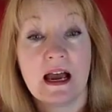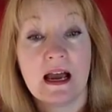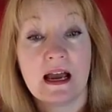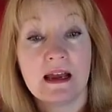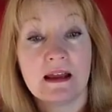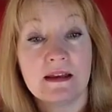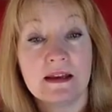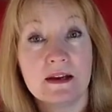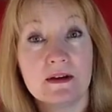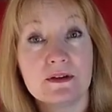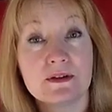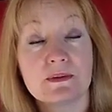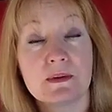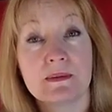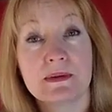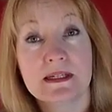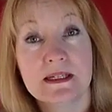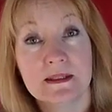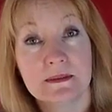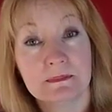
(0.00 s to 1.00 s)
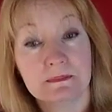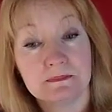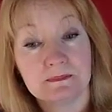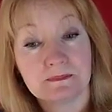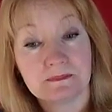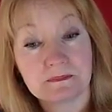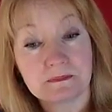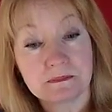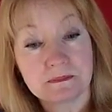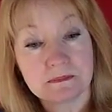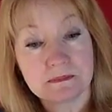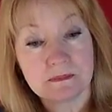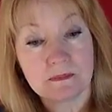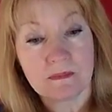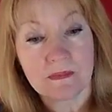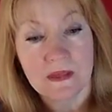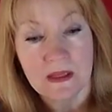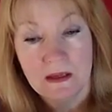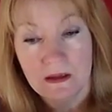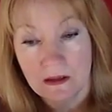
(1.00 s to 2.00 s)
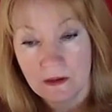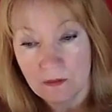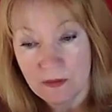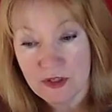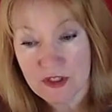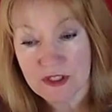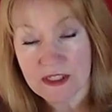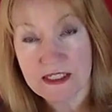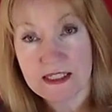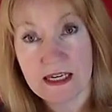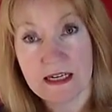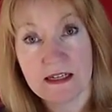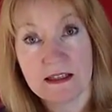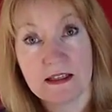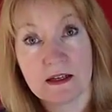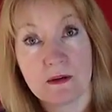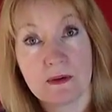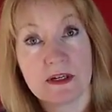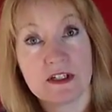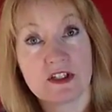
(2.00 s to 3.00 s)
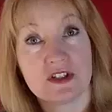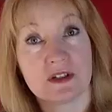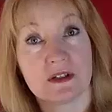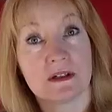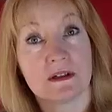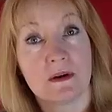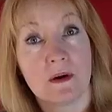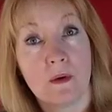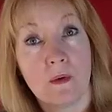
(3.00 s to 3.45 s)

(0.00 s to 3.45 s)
And here's what we did. We just stated the question,